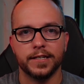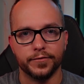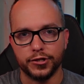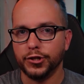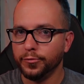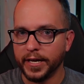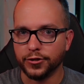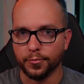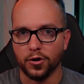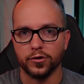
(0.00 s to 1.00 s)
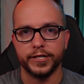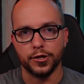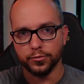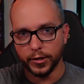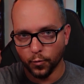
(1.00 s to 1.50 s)
Of the two major parties,
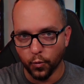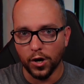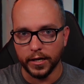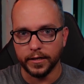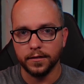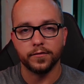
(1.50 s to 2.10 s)
only one,